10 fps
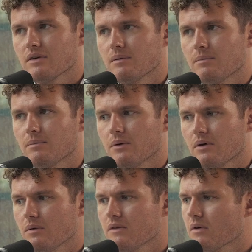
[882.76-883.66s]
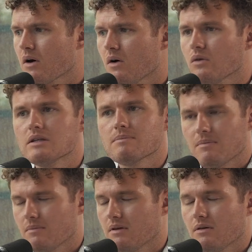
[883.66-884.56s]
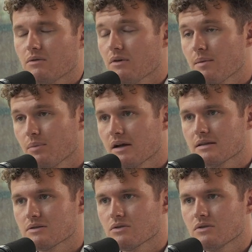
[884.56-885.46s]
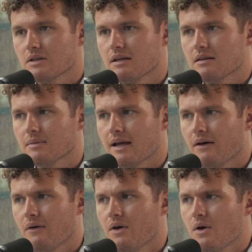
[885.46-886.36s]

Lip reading: for Boohoo, they've got all these great brands underneath them now.